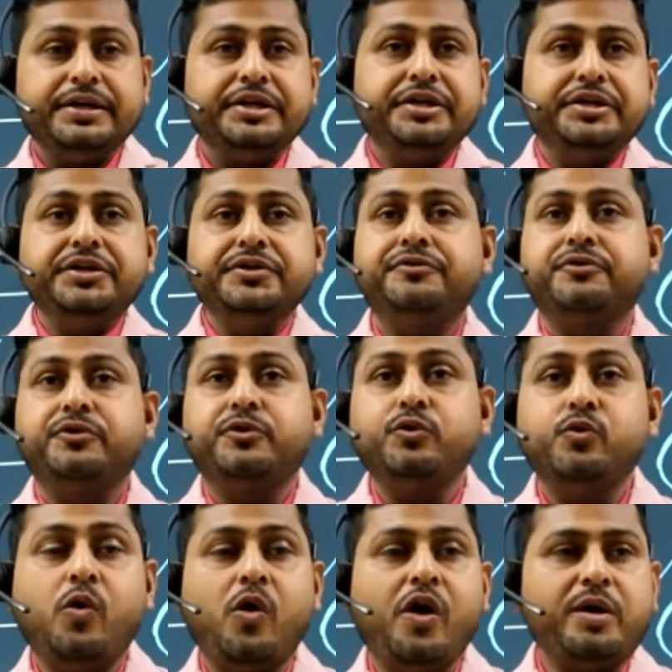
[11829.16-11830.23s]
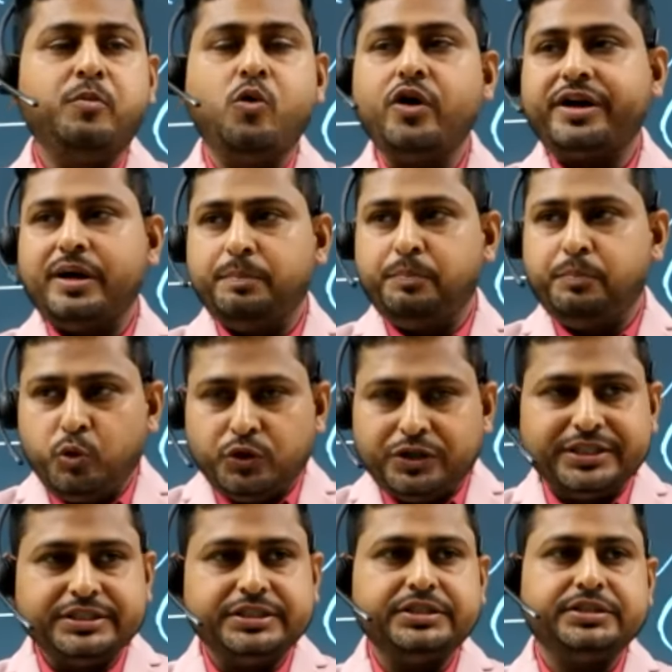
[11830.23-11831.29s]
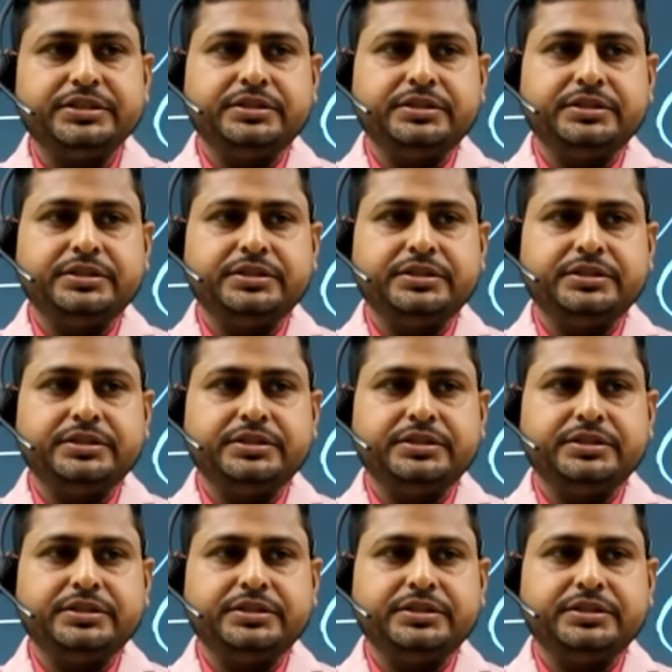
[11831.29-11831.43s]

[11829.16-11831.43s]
If two or more computers